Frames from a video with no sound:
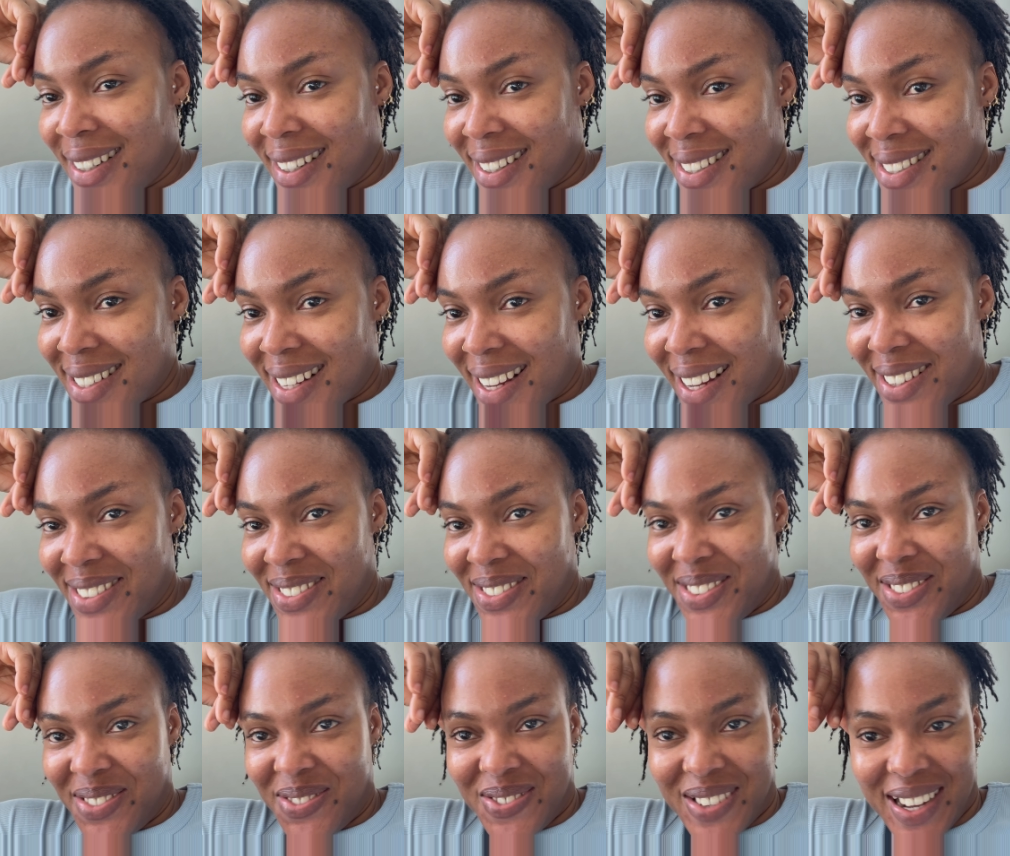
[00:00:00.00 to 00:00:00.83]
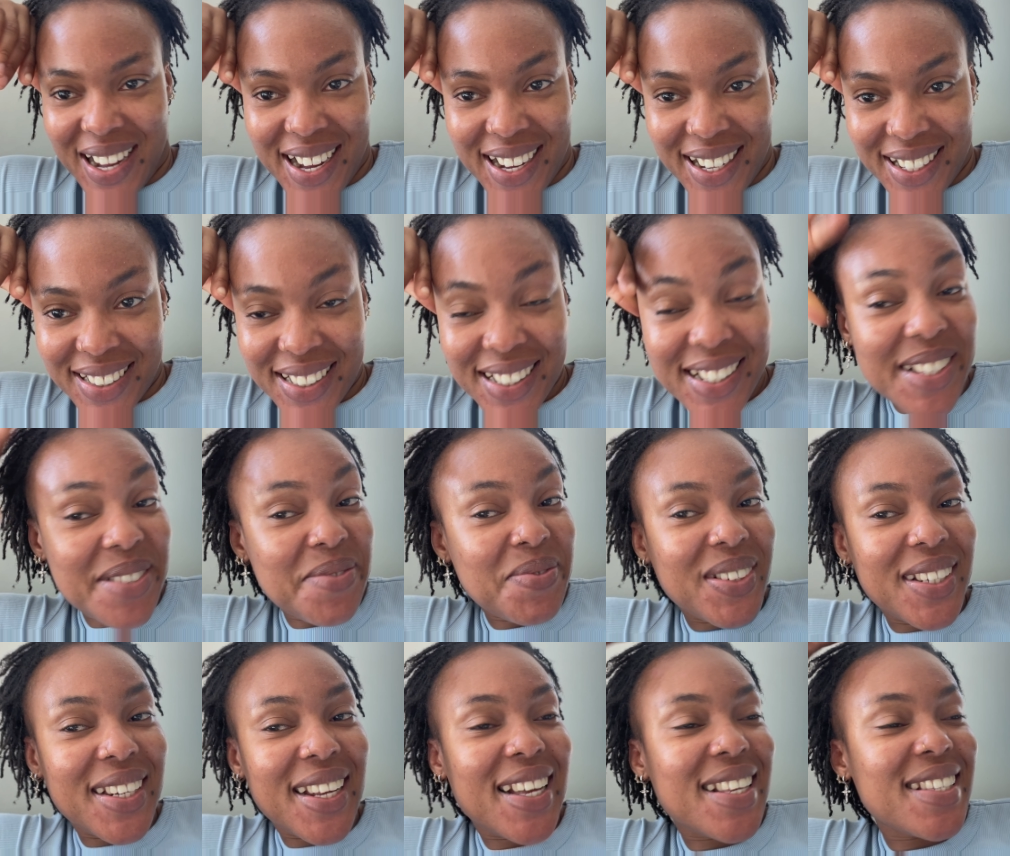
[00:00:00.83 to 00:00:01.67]
I was like, oh wow, this
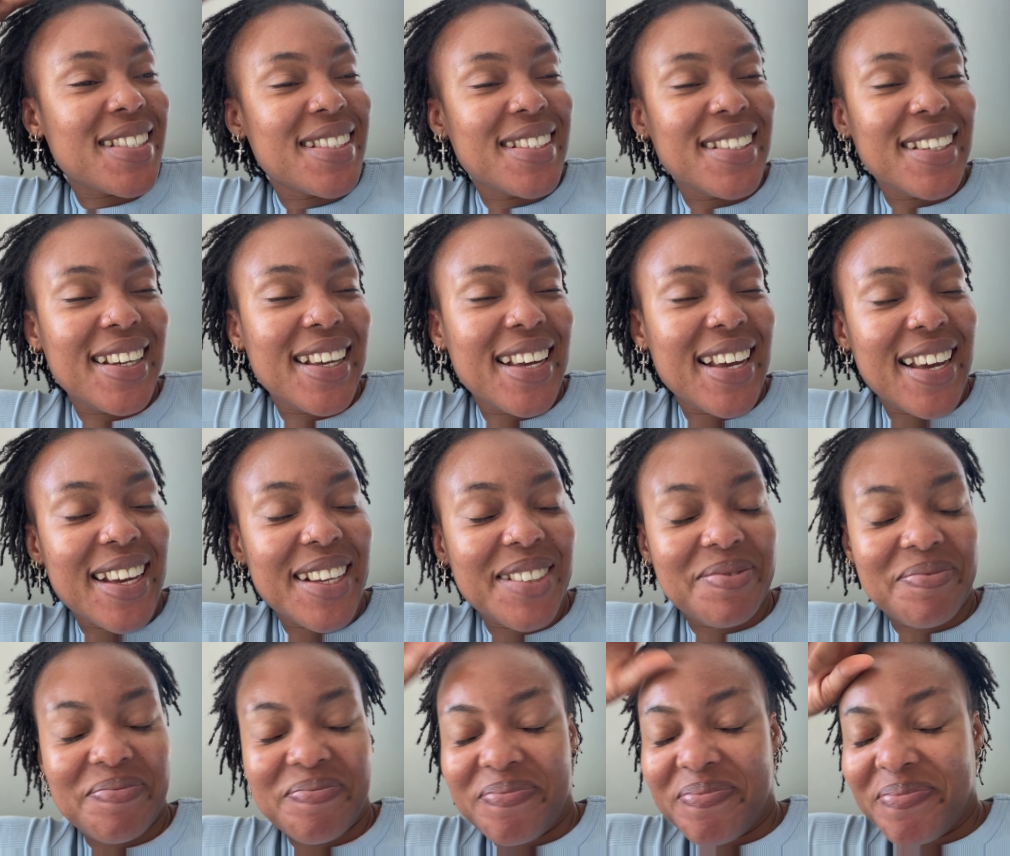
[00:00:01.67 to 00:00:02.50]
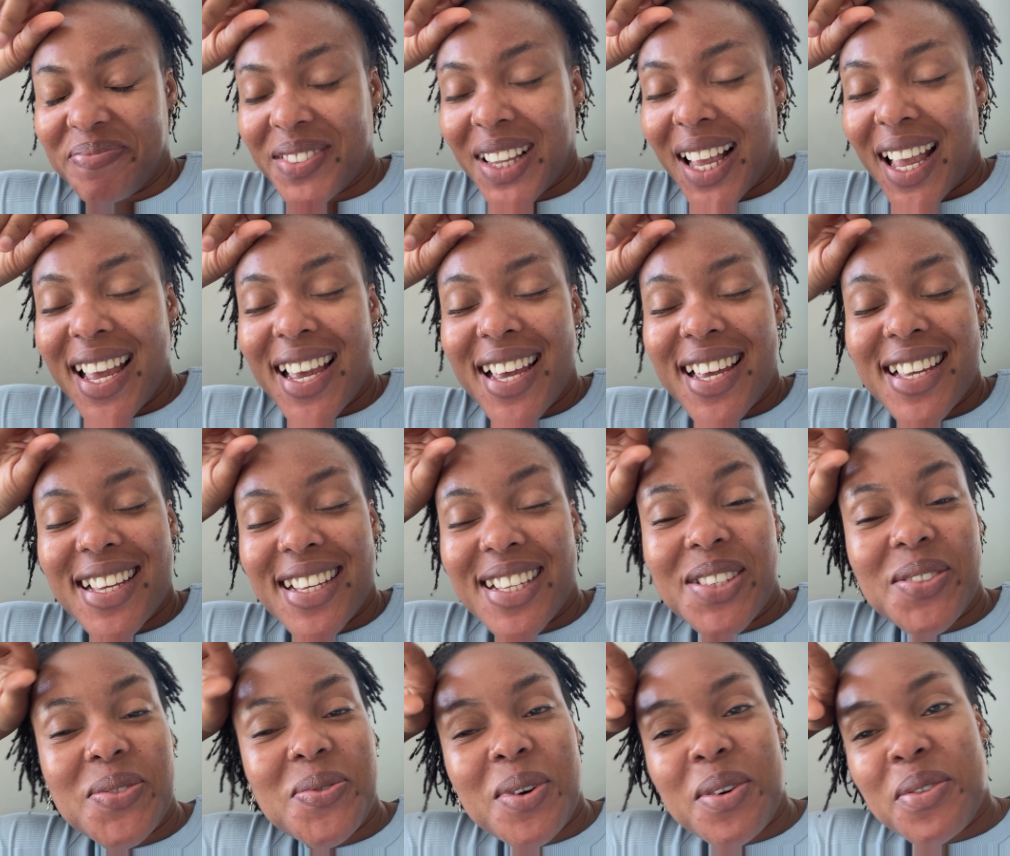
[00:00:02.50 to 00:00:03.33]
Mother's Day
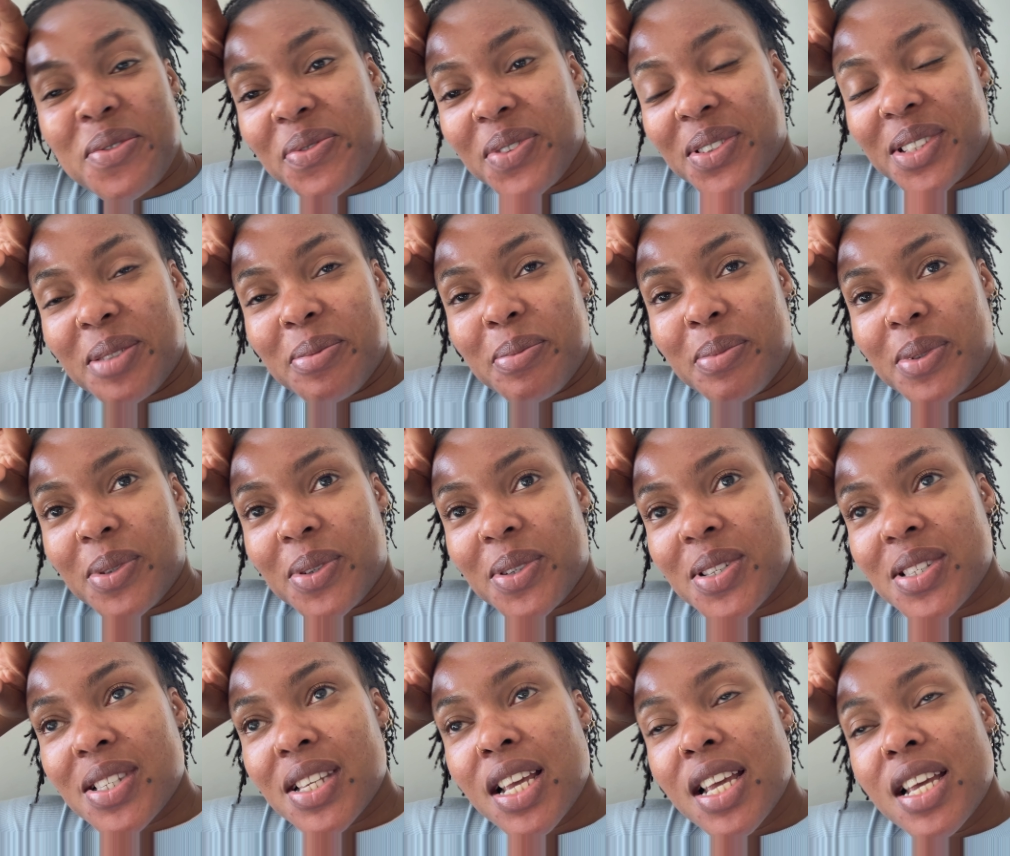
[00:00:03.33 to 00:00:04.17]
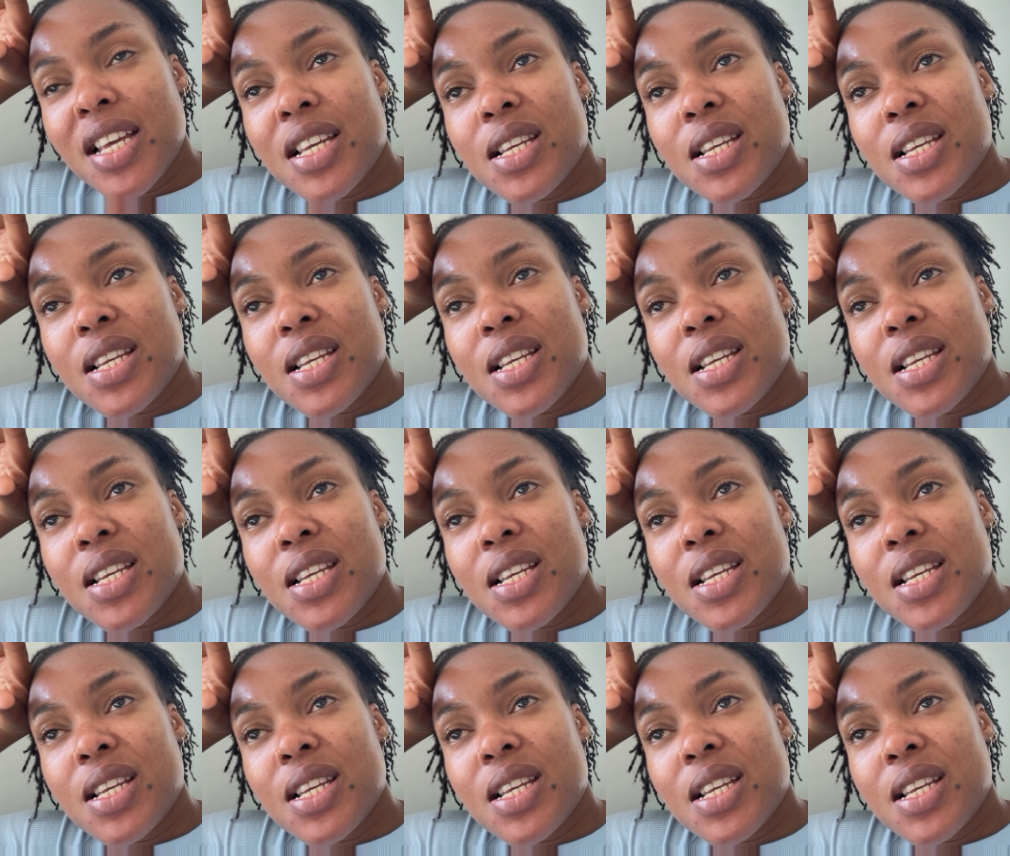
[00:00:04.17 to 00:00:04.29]
is one for the books.